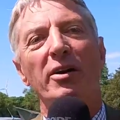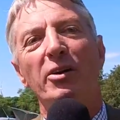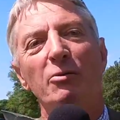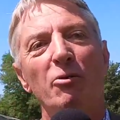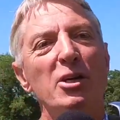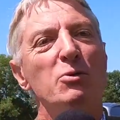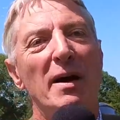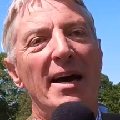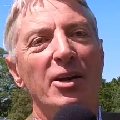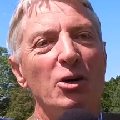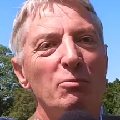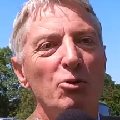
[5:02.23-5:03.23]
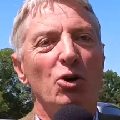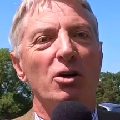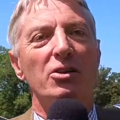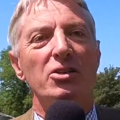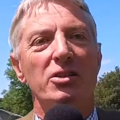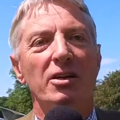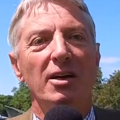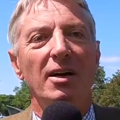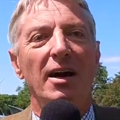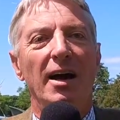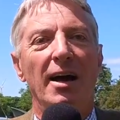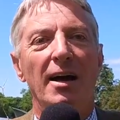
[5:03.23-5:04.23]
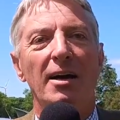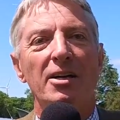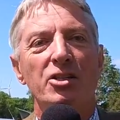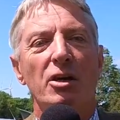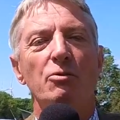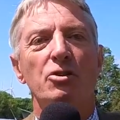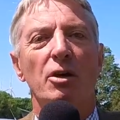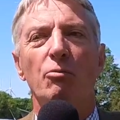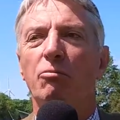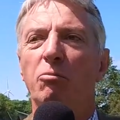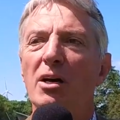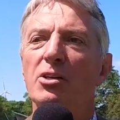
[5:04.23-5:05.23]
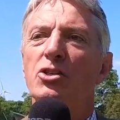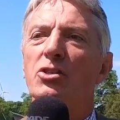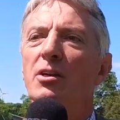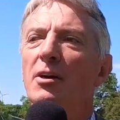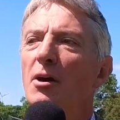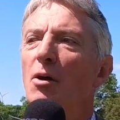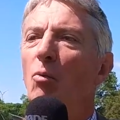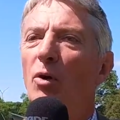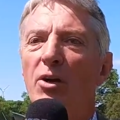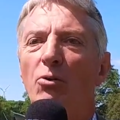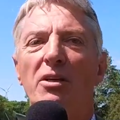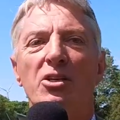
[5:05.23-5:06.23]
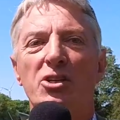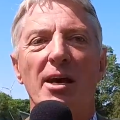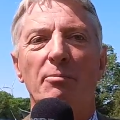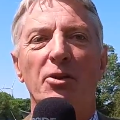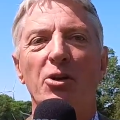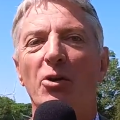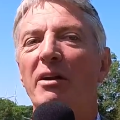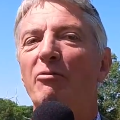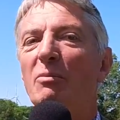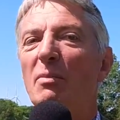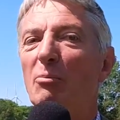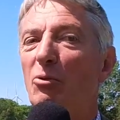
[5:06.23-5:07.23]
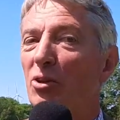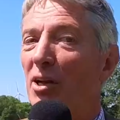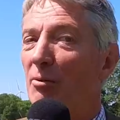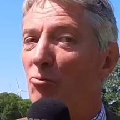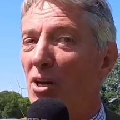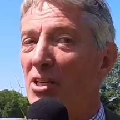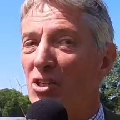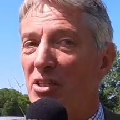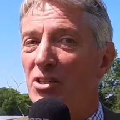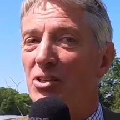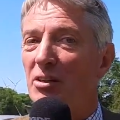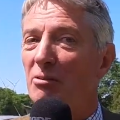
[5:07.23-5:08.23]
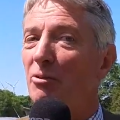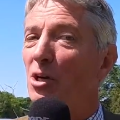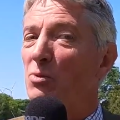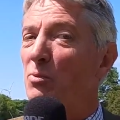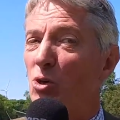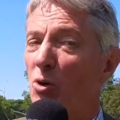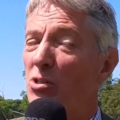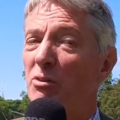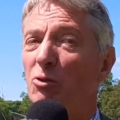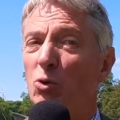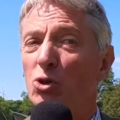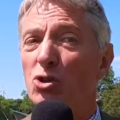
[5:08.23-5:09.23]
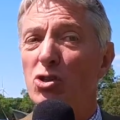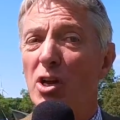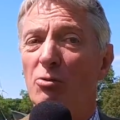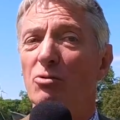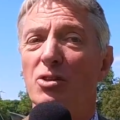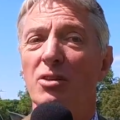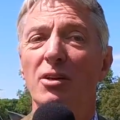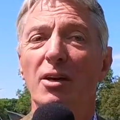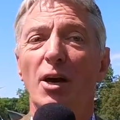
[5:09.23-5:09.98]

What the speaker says: in the race paddock at Brooklands. So whilst we can all accept that not every member of the club races, and the vast majority, of course, don't.